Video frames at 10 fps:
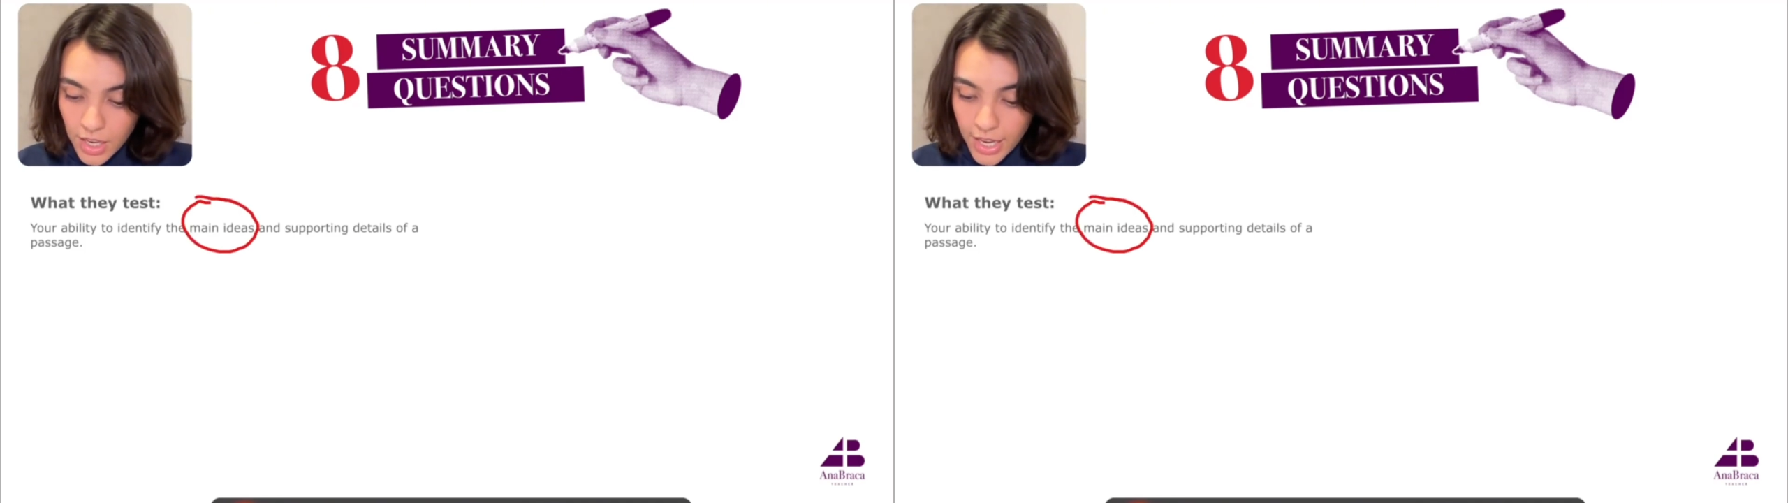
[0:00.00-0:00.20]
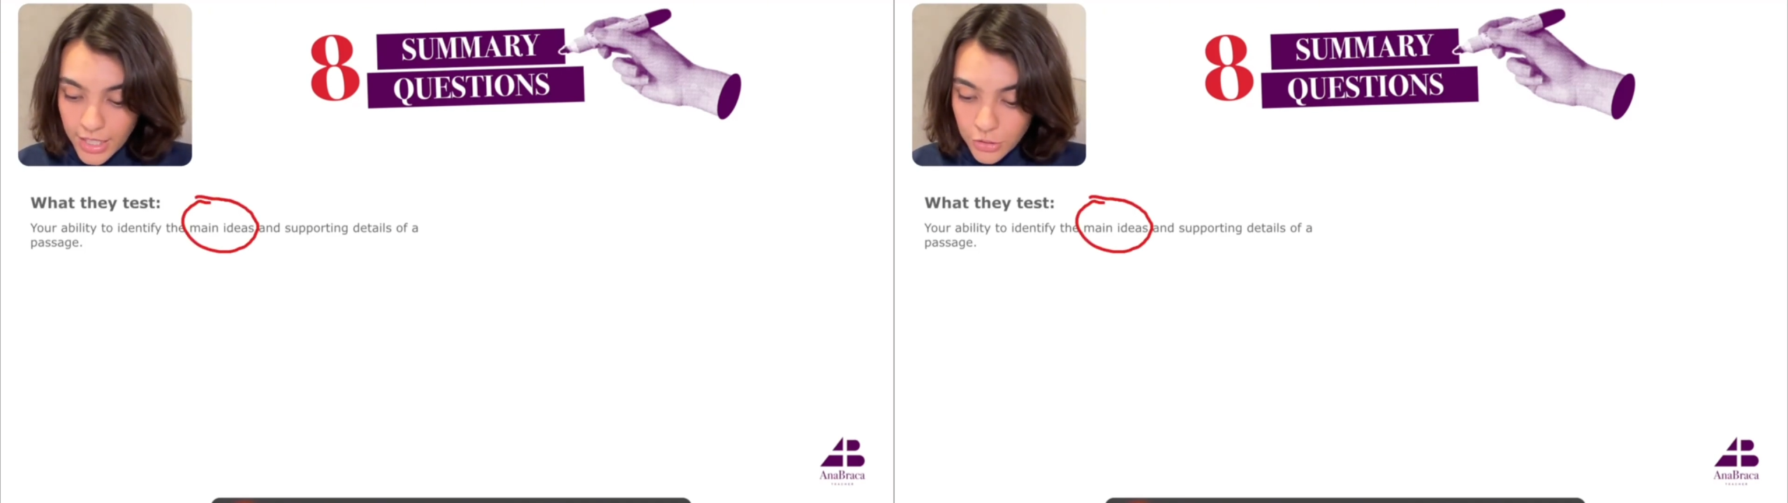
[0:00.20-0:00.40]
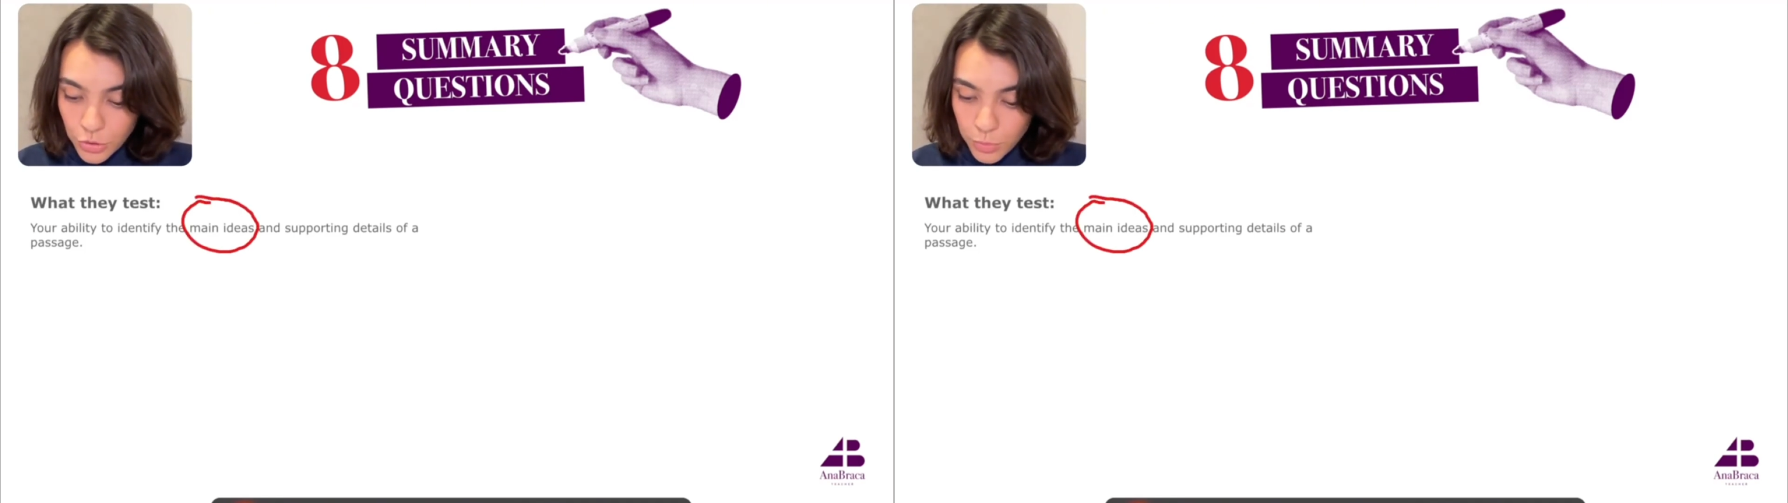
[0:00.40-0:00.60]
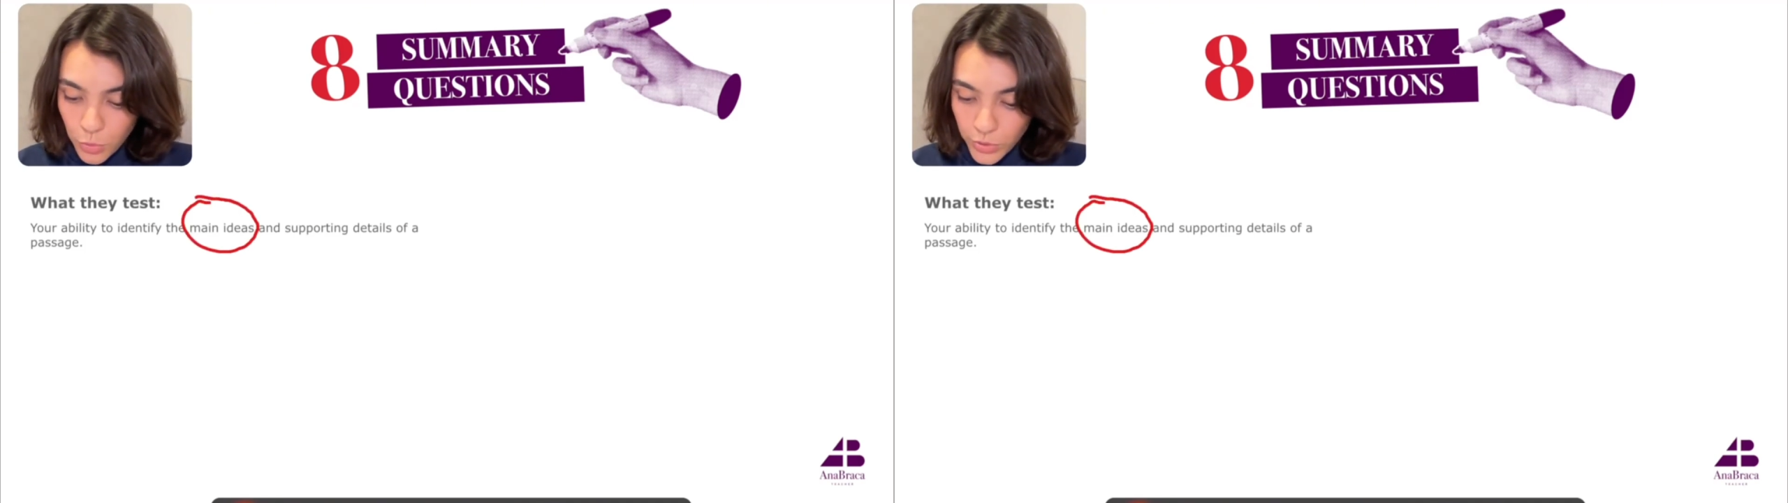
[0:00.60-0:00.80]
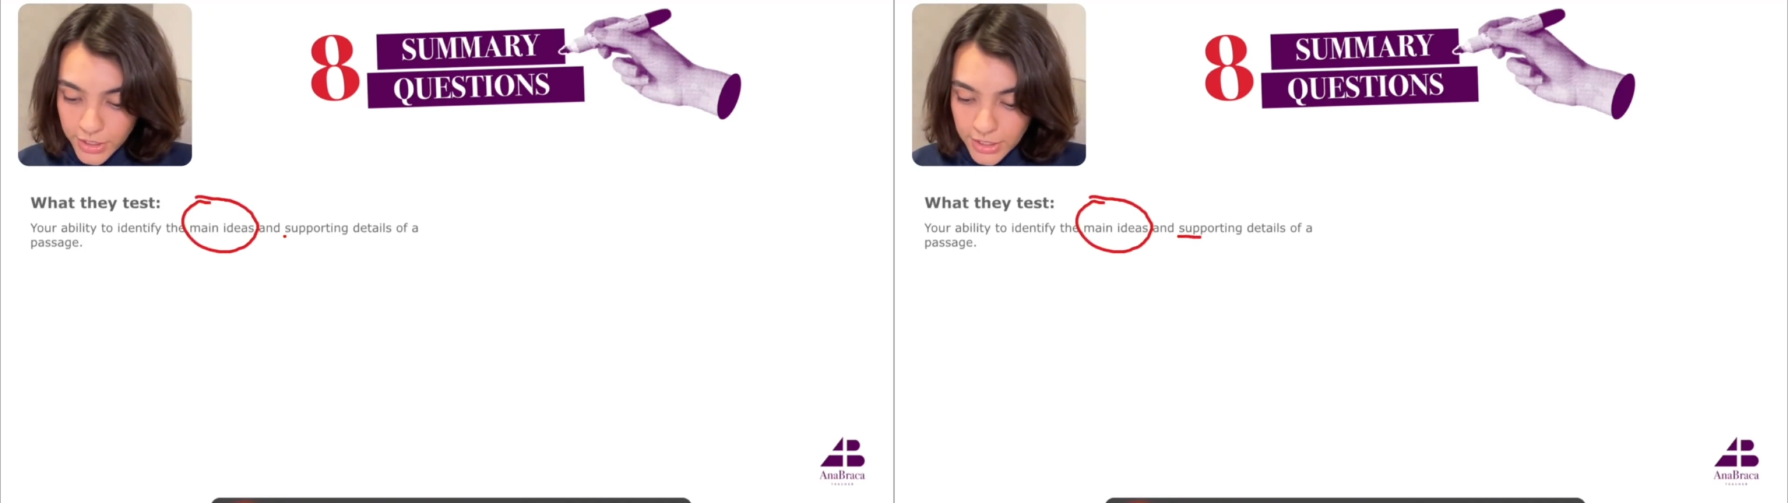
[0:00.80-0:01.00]
and
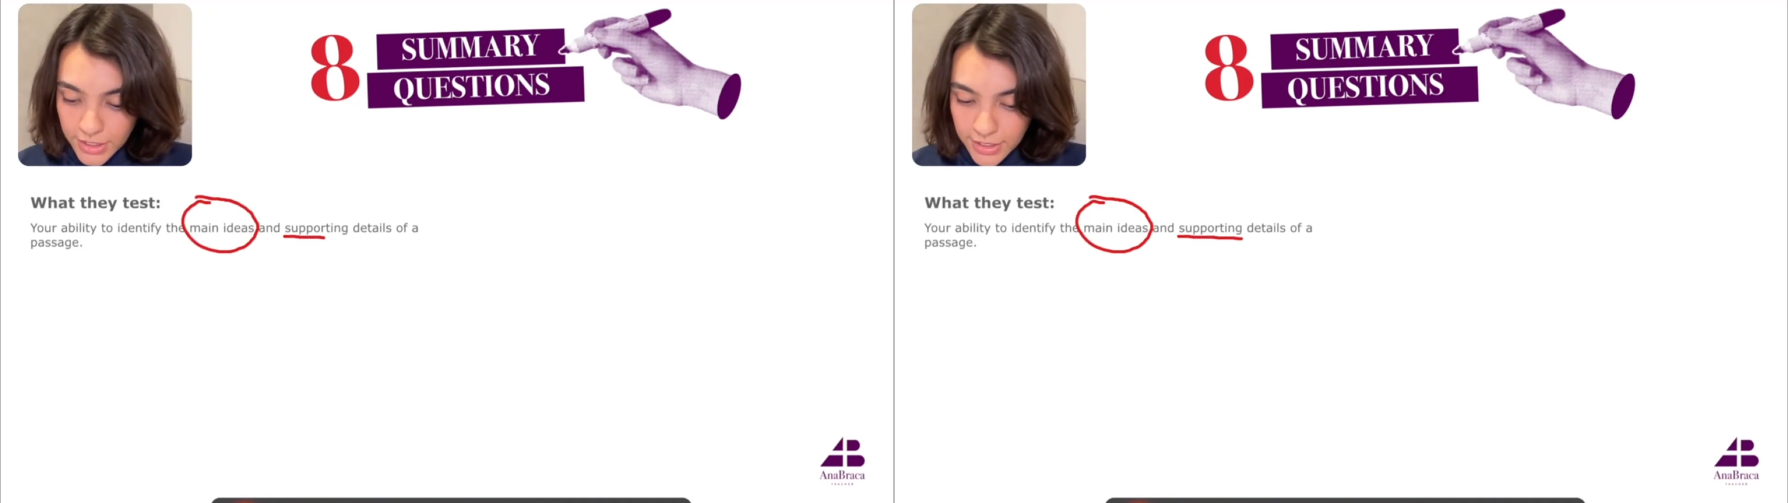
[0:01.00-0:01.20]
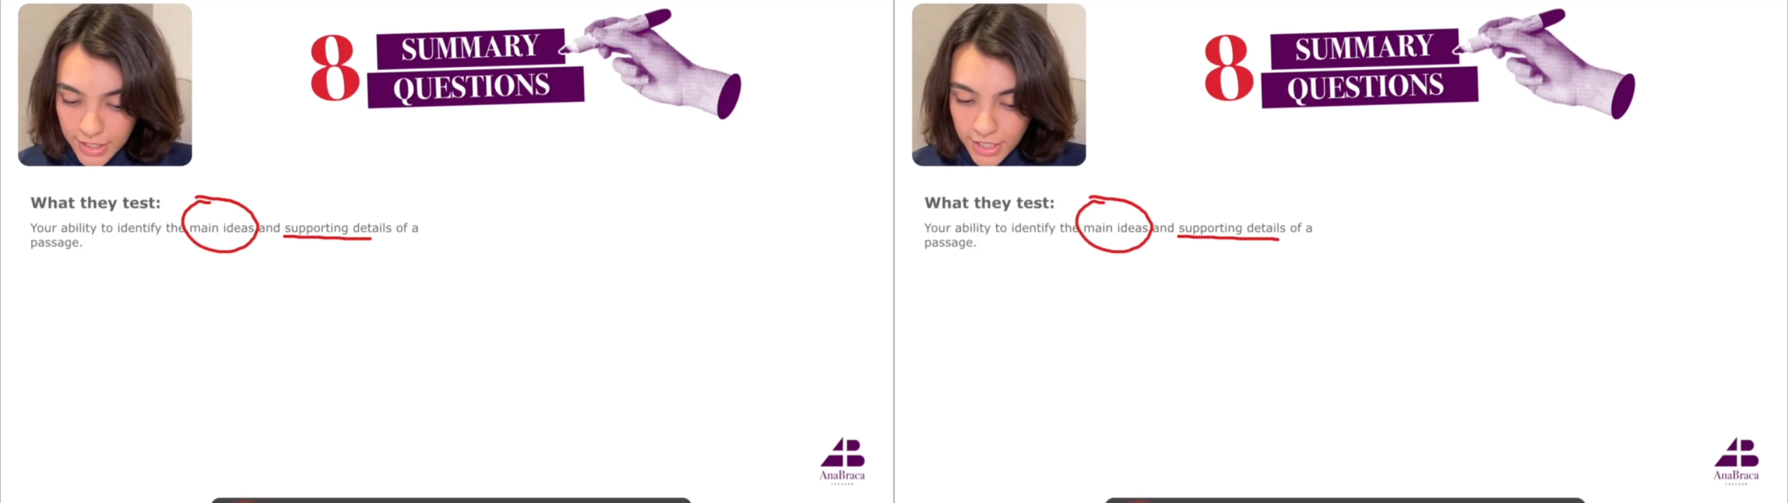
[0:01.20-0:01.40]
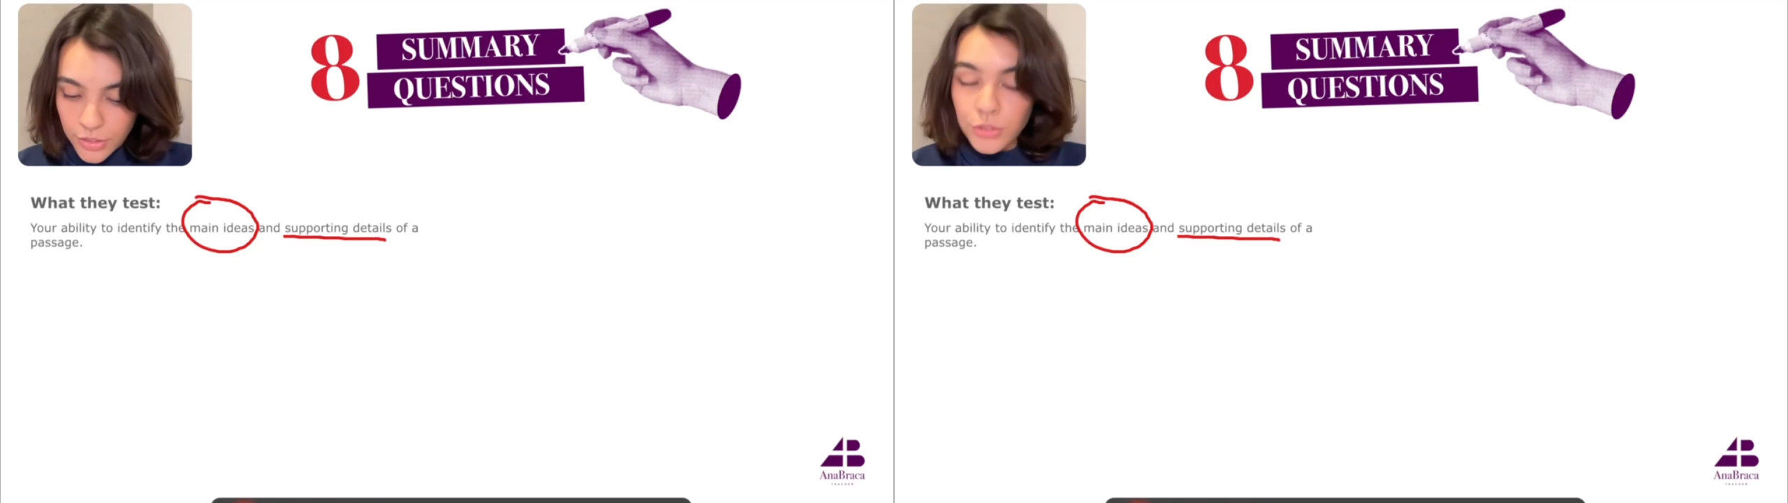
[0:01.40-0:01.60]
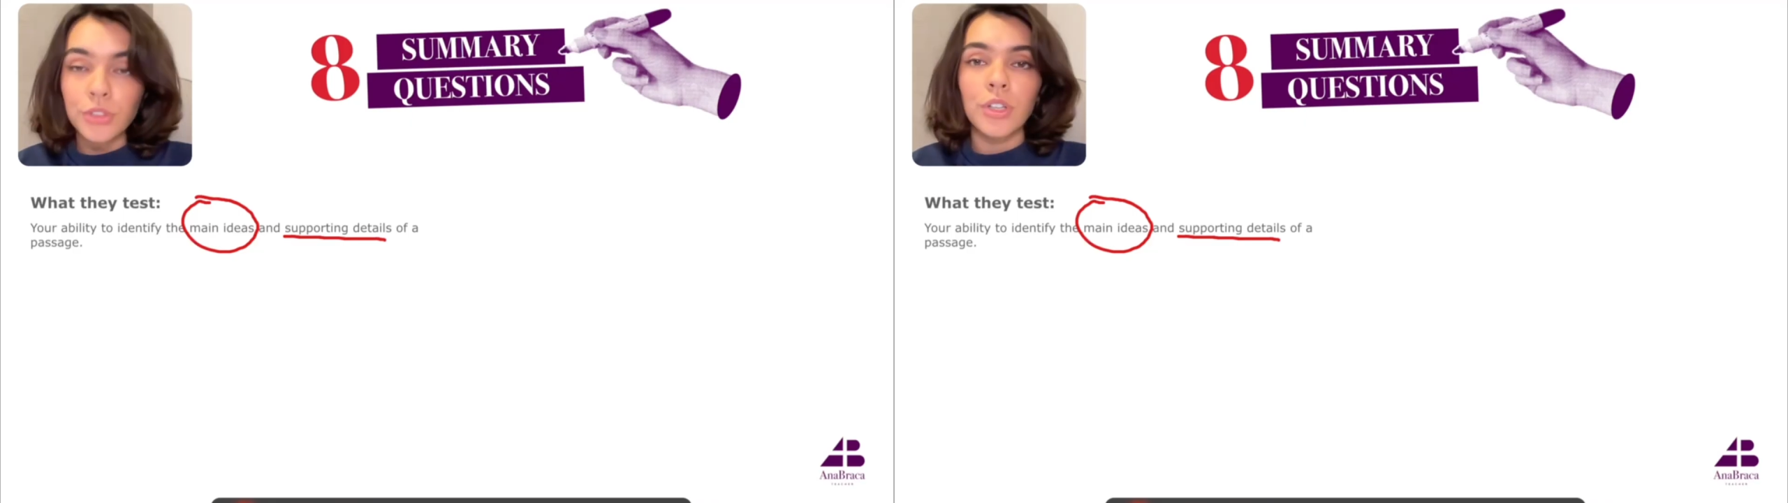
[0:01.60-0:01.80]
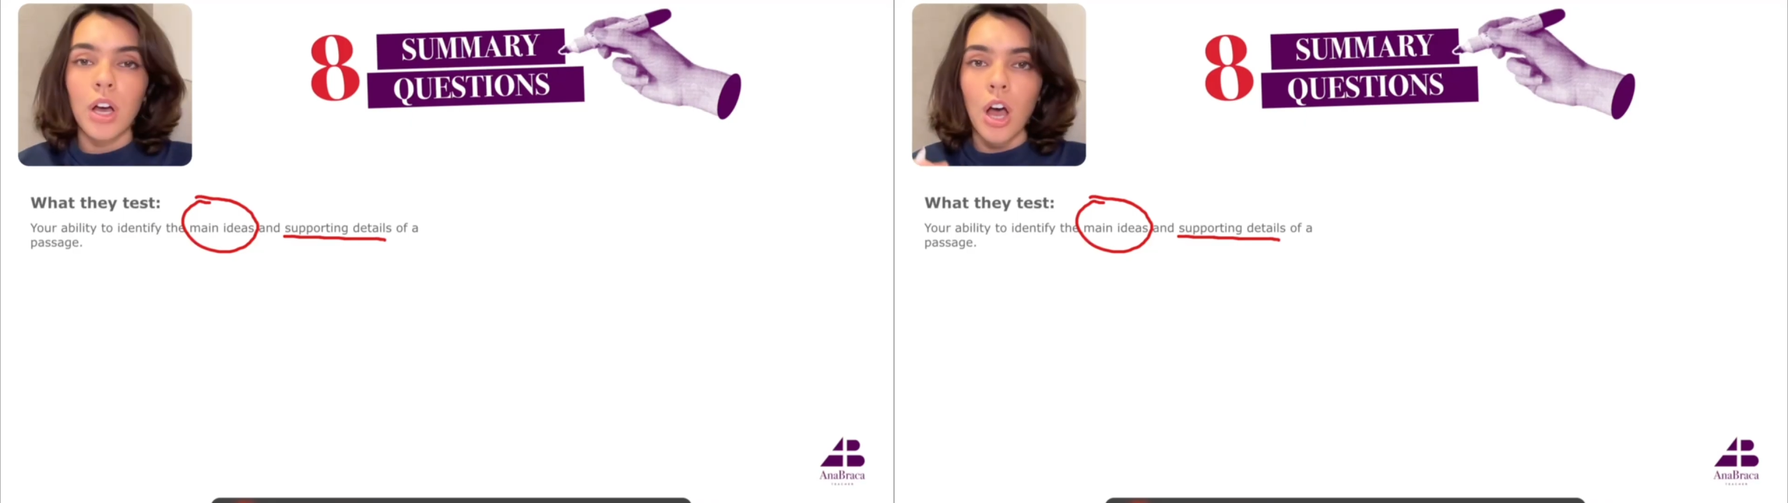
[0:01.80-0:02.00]
supporting details